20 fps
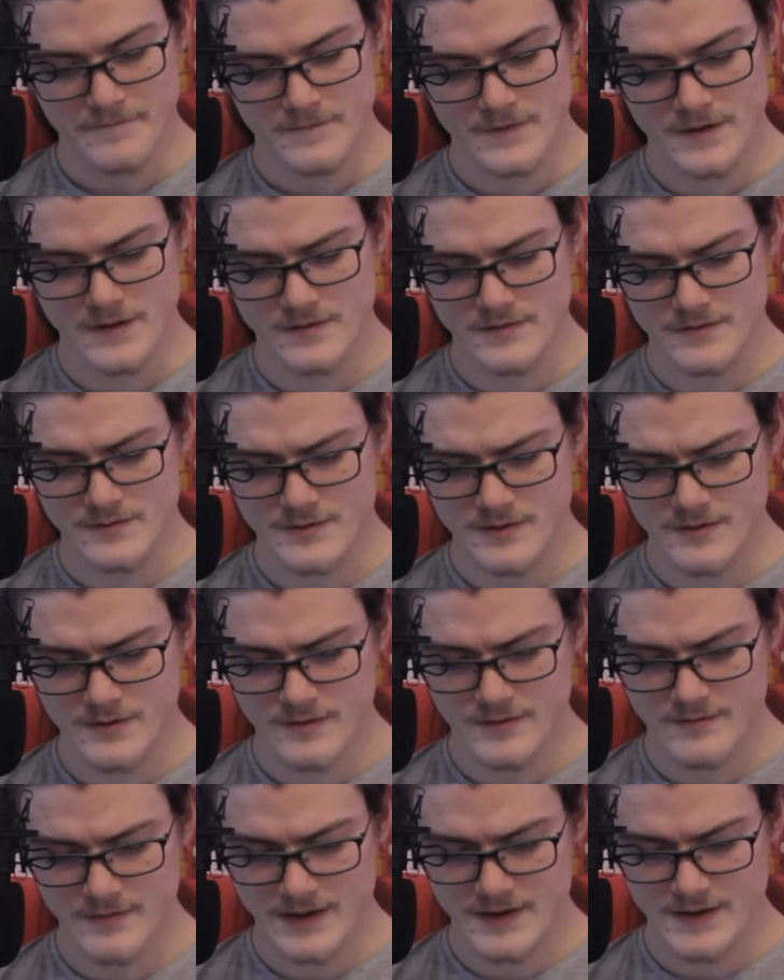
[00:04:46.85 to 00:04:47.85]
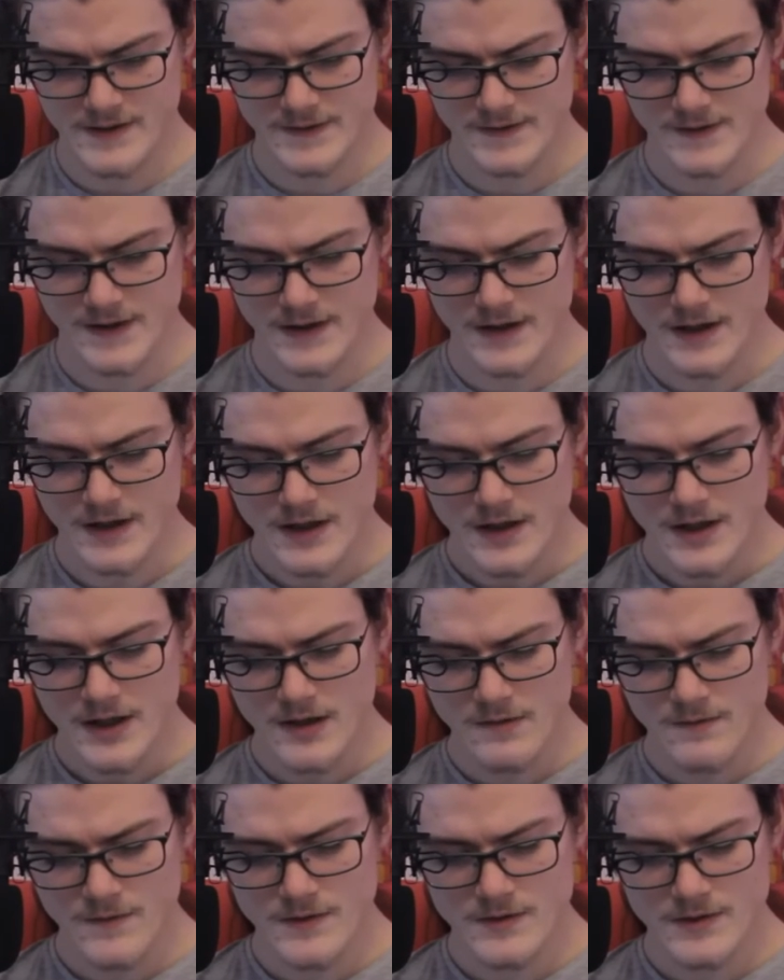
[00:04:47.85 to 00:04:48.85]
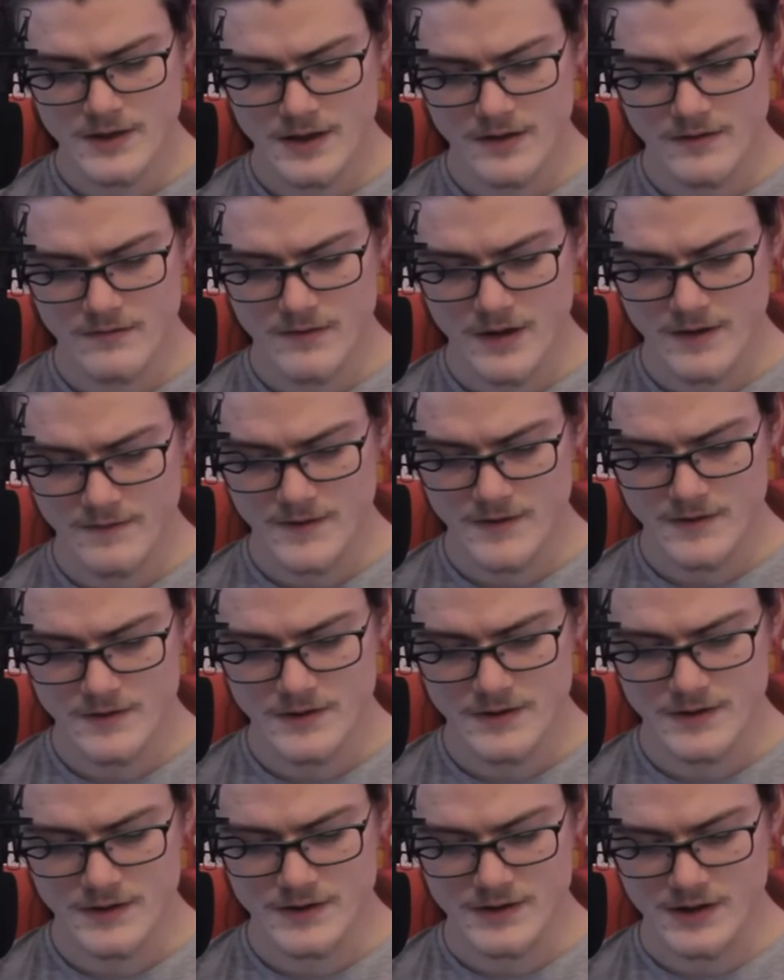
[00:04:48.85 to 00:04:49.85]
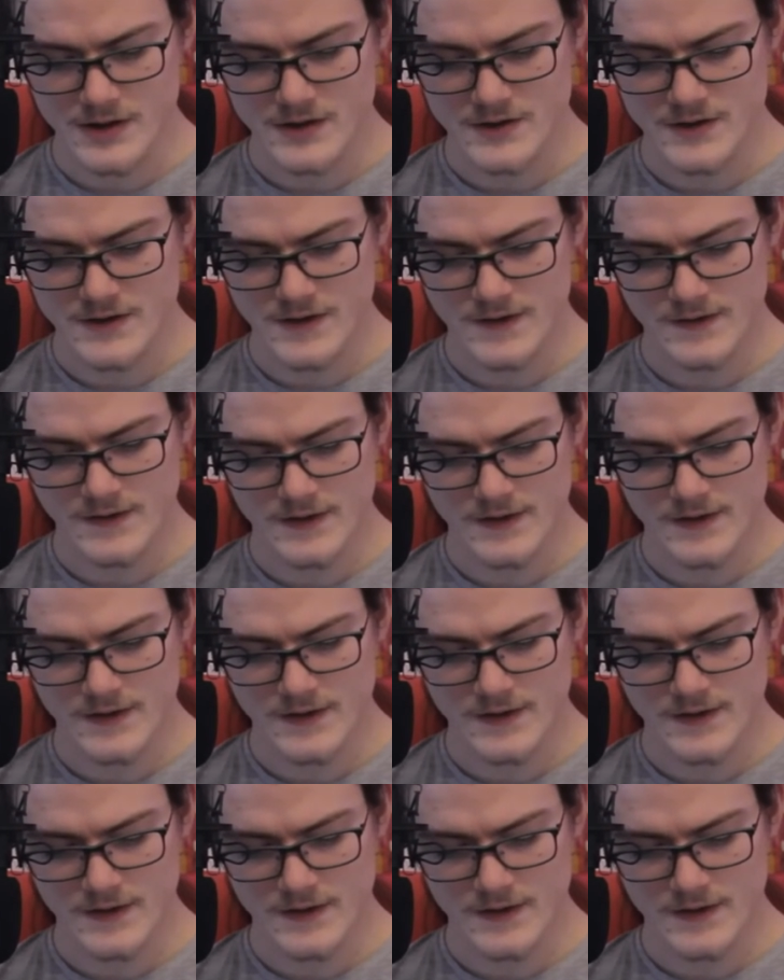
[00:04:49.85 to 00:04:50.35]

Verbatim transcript: In truth, my dear son, if you take refuge in the churches,